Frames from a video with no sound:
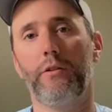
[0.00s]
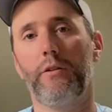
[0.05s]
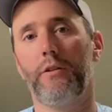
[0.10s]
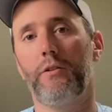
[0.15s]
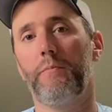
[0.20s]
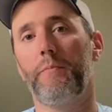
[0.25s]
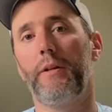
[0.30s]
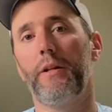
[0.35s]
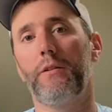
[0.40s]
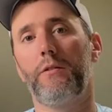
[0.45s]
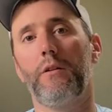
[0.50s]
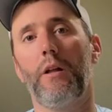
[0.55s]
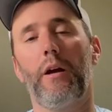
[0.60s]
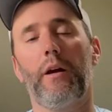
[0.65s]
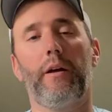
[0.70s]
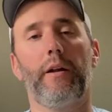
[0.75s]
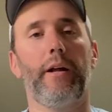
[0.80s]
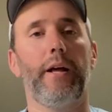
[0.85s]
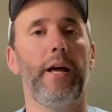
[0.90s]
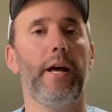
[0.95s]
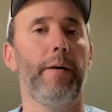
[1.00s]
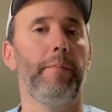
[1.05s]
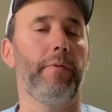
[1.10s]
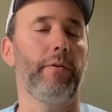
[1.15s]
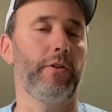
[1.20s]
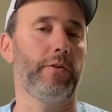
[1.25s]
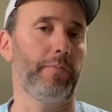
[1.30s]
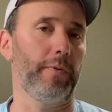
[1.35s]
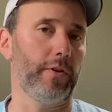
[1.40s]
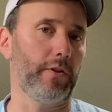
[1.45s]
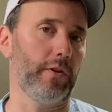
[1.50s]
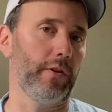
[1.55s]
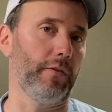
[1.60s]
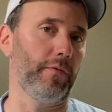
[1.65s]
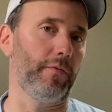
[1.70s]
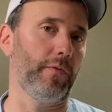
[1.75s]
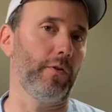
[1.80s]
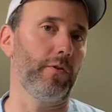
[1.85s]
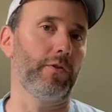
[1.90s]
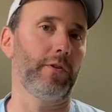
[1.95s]
It doesn't mean it's not going to happen, especially
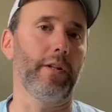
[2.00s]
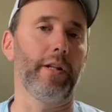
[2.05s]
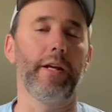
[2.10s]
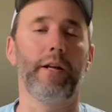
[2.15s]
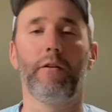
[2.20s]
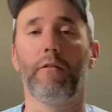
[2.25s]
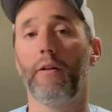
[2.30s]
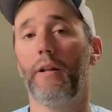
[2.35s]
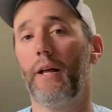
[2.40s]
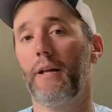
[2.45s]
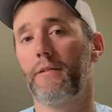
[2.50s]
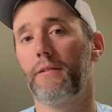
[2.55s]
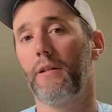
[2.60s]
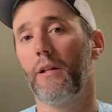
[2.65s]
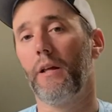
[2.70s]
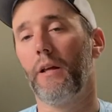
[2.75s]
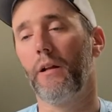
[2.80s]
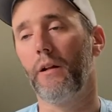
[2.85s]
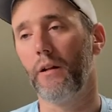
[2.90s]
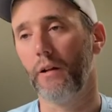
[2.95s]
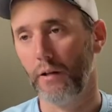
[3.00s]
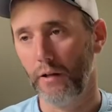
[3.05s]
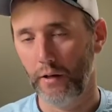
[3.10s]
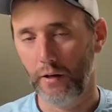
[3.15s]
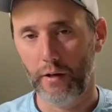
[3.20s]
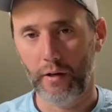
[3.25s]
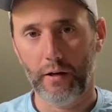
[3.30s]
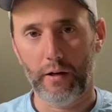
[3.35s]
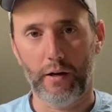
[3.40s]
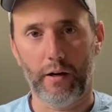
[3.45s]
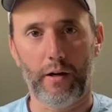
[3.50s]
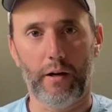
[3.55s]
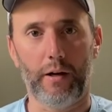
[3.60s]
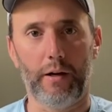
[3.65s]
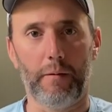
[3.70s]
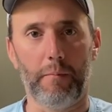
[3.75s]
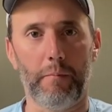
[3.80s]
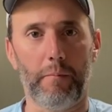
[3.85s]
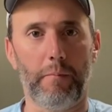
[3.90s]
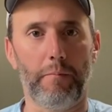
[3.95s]
at first light or last light.
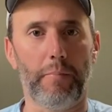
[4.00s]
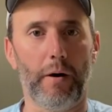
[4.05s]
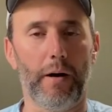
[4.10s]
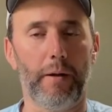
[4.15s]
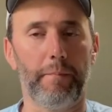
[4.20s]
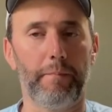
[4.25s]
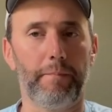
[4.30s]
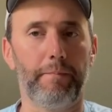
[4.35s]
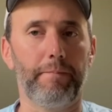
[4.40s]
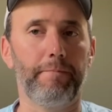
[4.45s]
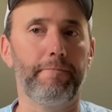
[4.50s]
But